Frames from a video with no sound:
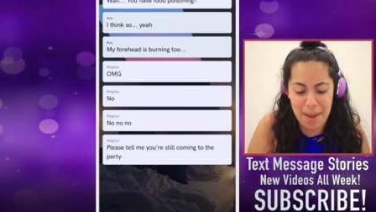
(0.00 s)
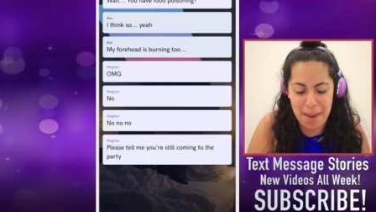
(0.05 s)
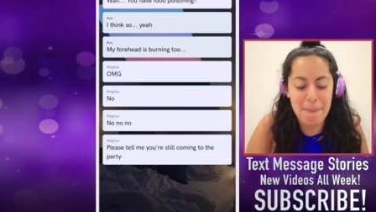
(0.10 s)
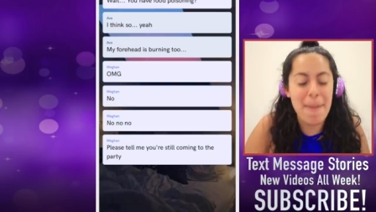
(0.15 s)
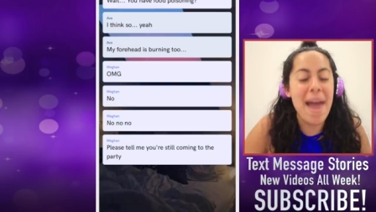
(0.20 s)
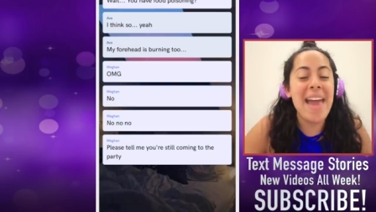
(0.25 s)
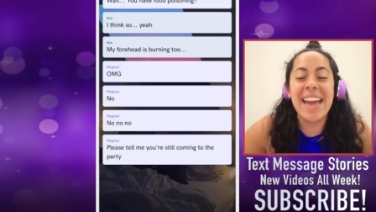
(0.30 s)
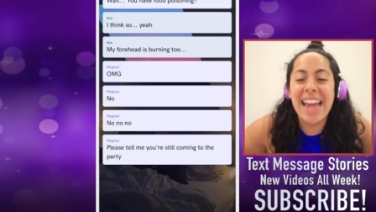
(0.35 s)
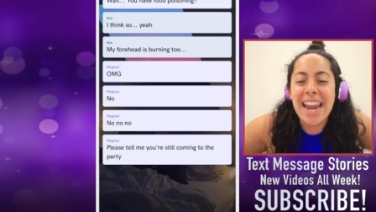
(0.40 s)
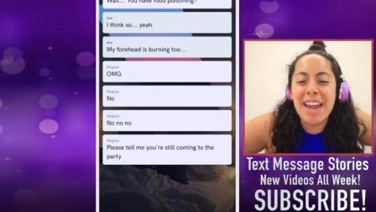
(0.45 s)

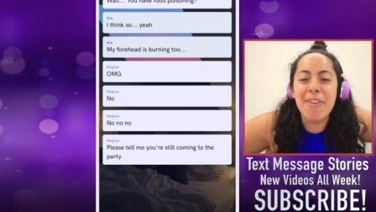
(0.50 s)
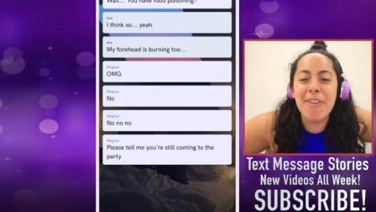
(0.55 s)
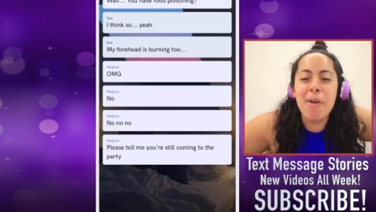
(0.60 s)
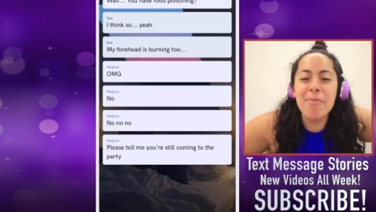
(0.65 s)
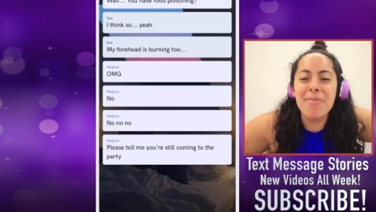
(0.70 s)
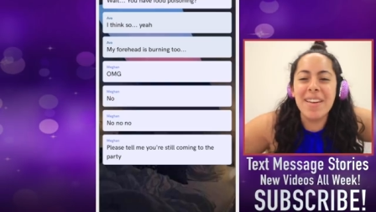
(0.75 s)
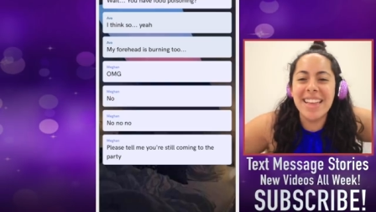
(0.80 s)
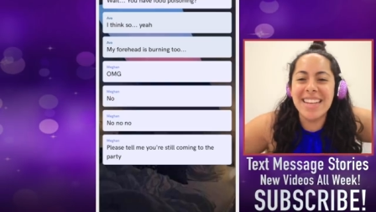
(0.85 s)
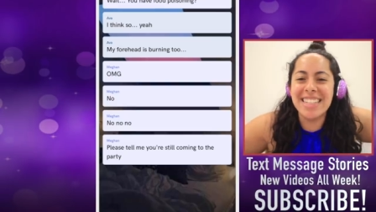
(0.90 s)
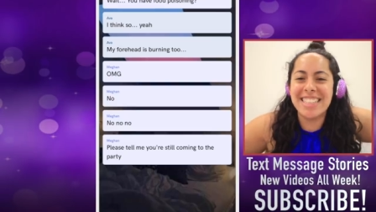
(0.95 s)
Megan, if
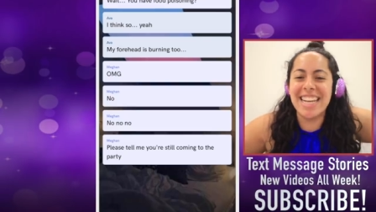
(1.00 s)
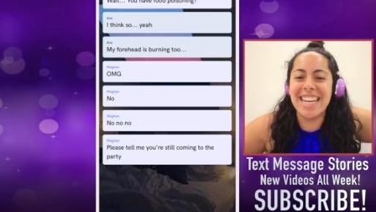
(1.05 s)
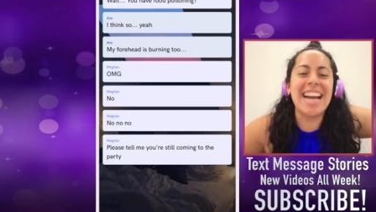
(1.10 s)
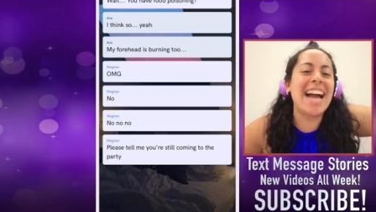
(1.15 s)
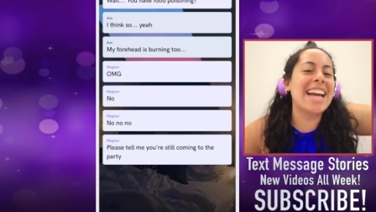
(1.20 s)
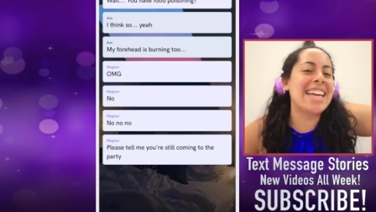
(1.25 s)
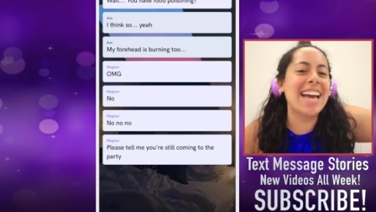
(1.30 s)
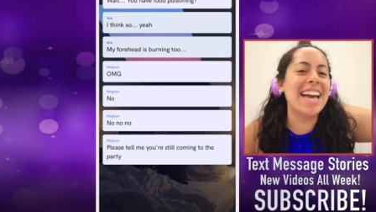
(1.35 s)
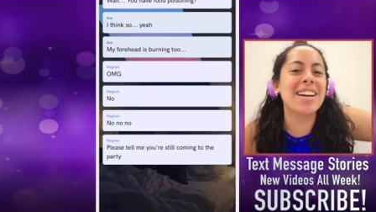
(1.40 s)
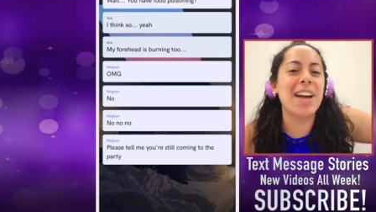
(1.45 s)
I'm really sick,
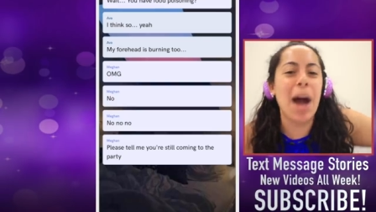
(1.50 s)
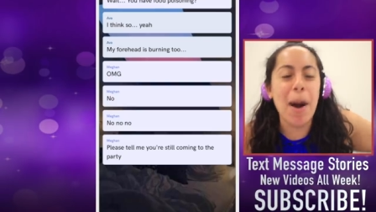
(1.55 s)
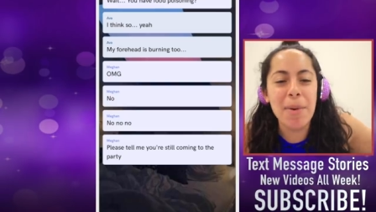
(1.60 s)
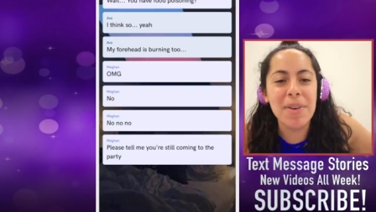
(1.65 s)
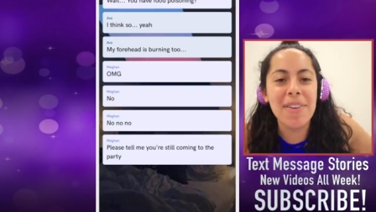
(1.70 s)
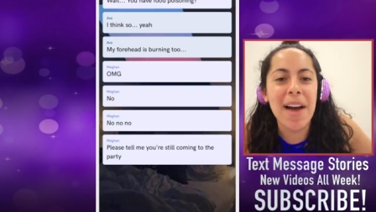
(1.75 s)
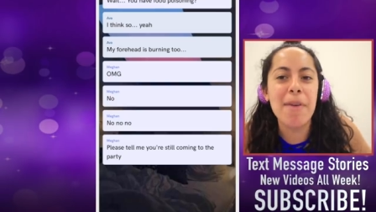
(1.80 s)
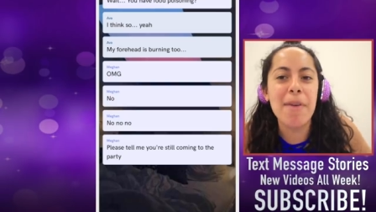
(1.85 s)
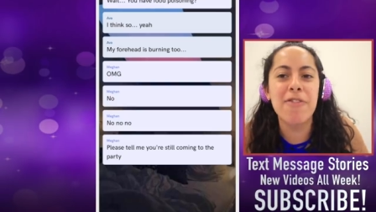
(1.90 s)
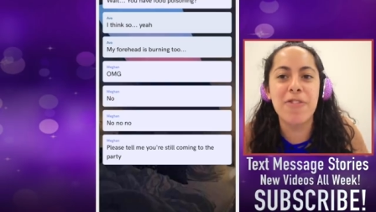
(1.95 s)
I can't come
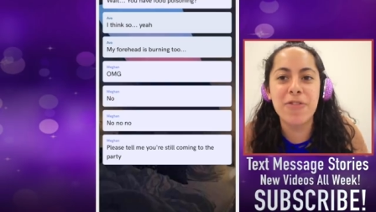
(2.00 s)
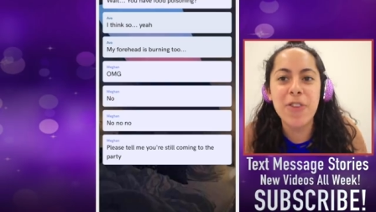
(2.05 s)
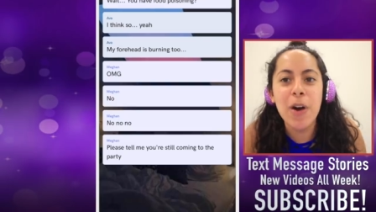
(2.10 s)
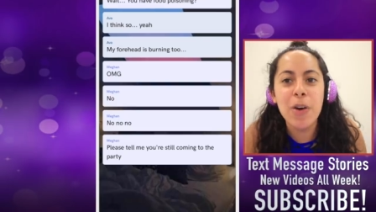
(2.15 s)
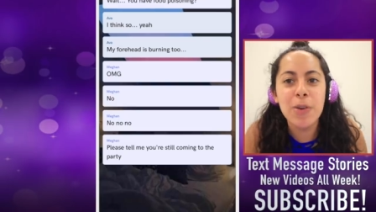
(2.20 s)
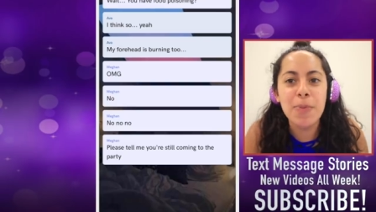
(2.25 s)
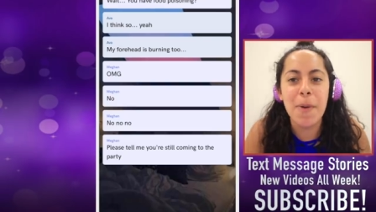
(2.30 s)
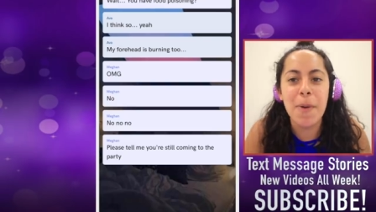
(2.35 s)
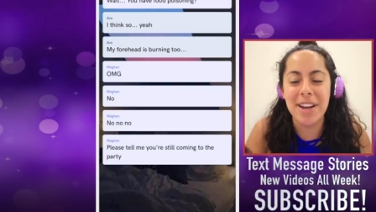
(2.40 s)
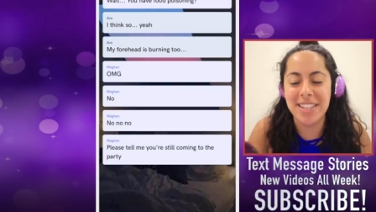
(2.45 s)
to
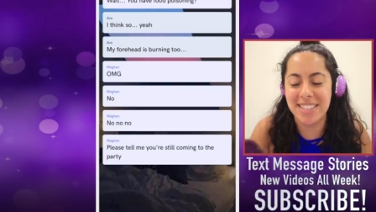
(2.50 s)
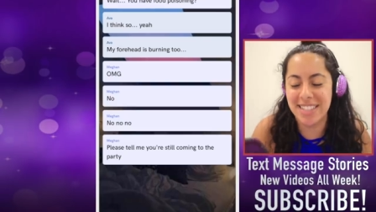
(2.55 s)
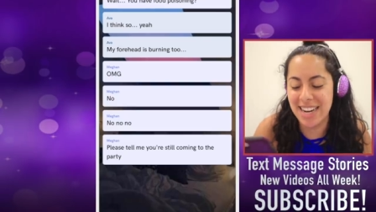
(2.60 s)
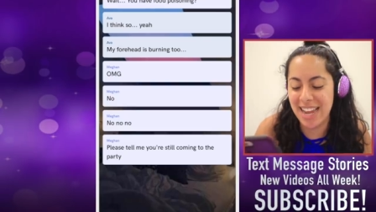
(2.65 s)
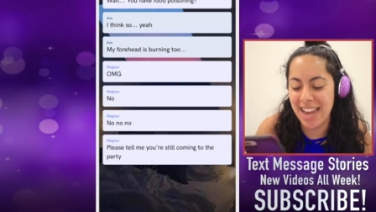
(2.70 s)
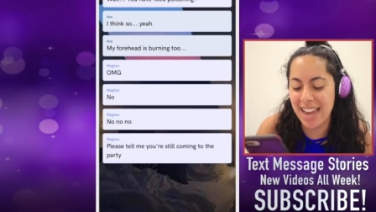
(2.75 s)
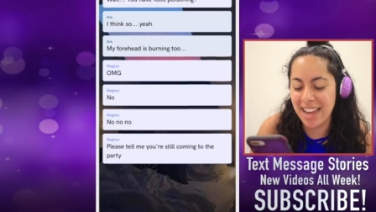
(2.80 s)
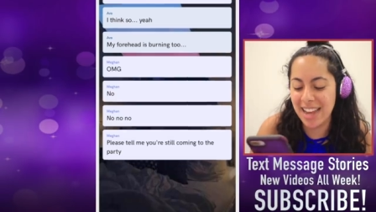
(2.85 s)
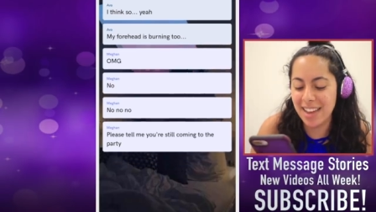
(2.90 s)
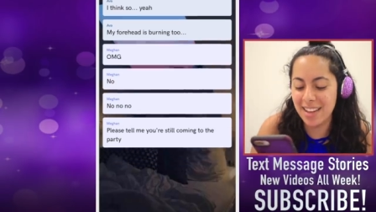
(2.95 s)
my food
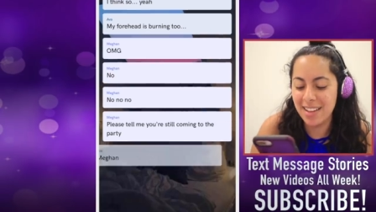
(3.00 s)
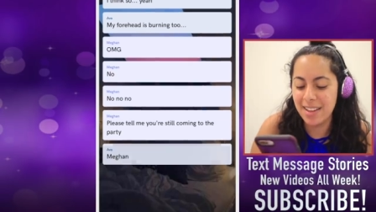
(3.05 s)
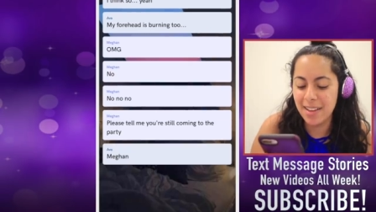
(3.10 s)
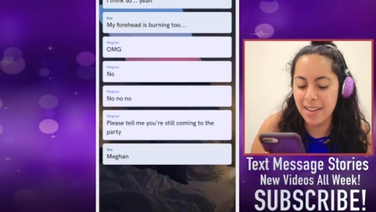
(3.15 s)
poisoning.